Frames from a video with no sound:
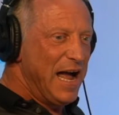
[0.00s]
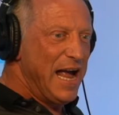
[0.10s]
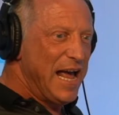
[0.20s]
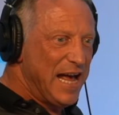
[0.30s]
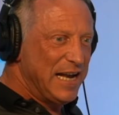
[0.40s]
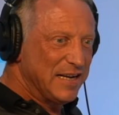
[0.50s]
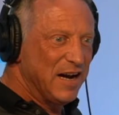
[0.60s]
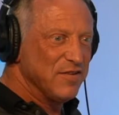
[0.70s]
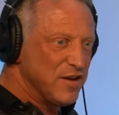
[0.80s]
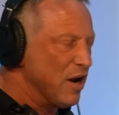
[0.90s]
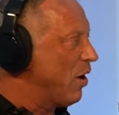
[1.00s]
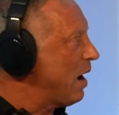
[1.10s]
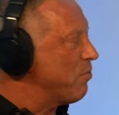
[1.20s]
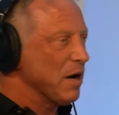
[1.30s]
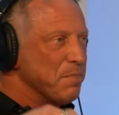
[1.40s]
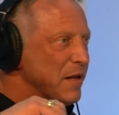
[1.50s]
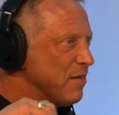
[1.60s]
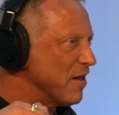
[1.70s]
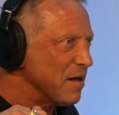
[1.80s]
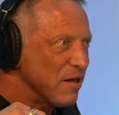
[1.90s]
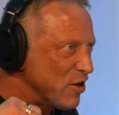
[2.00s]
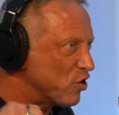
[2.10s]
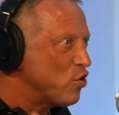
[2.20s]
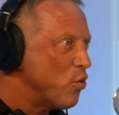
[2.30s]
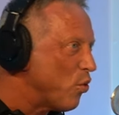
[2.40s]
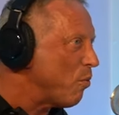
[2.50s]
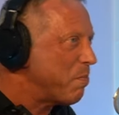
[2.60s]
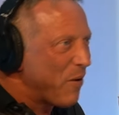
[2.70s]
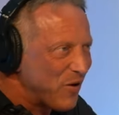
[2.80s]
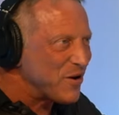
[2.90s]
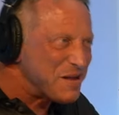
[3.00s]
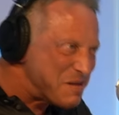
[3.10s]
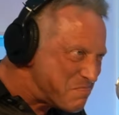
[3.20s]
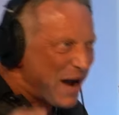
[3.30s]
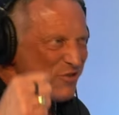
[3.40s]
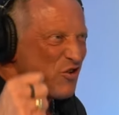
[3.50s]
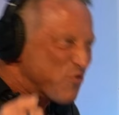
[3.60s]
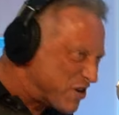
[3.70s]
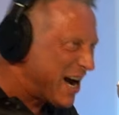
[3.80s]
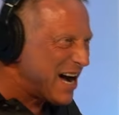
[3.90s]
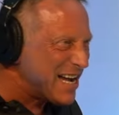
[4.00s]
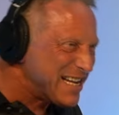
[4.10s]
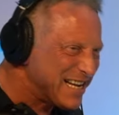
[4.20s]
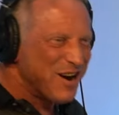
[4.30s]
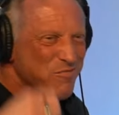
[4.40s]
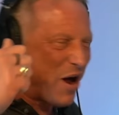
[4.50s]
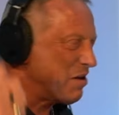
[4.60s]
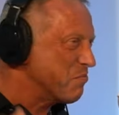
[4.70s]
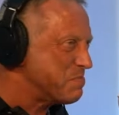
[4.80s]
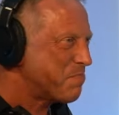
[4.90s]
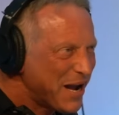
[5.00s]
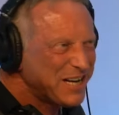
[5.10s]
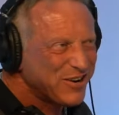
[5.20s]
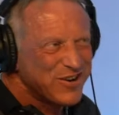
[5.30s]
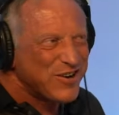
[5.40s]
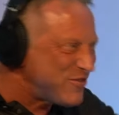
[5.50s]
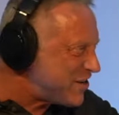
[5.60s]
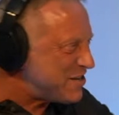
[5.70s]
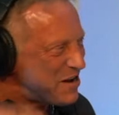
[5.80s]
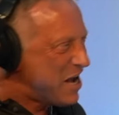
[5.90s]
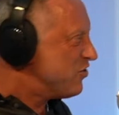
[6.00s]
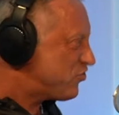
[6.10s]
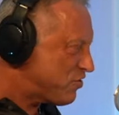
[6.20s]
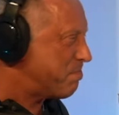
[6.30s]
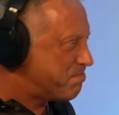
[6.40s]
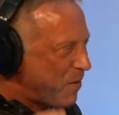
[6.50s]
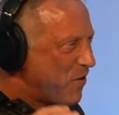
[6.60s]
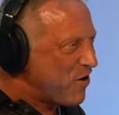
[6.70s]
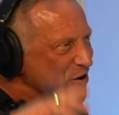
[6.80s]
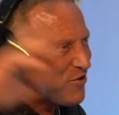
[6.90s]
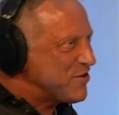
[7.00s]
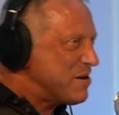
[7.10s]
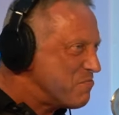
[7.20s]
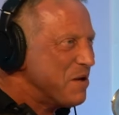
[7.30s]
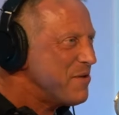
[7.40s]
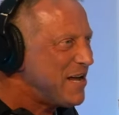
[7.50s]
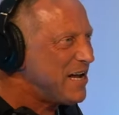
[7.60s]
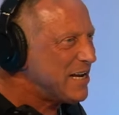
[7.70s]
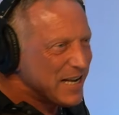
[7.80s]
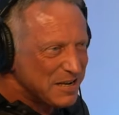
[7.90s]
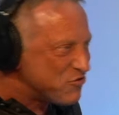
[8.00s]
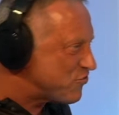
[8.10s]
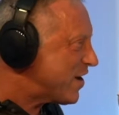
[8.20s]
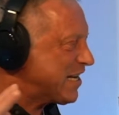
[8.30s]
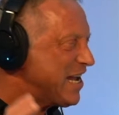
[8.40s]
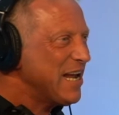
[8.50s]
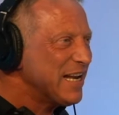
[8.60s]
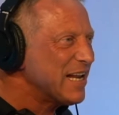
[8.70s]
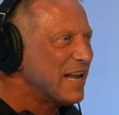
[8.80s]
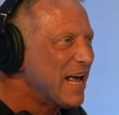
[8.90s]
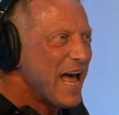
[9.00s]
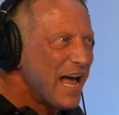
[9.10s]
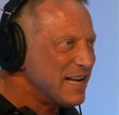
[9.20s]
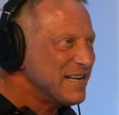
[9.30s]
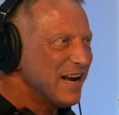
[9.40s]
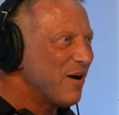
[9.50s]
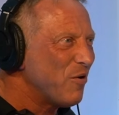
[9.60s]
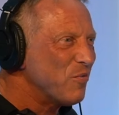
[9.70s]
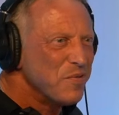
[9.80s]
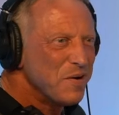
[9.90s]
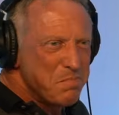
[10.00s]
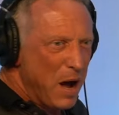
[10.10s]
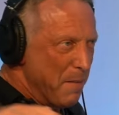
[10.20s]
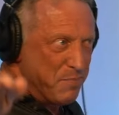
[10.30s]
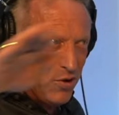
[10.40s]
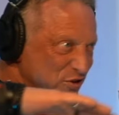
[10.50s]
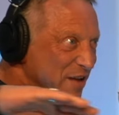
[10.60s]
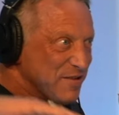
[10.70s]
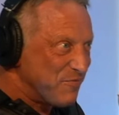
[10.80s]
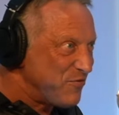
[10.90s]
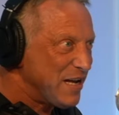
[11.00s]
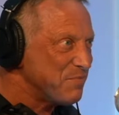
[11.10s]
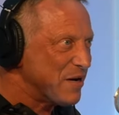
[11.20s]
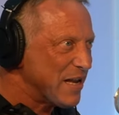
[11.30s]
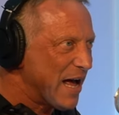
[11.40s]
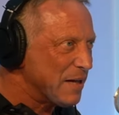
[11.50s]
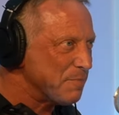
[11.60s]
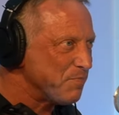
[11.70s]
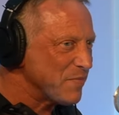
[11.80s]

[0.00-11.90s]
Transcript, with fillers: And because, you know, I want to be the the cool party macho guy, you know, running with bikers and strip bars and women and drinking and and you know, abuse doesn't fit in with that.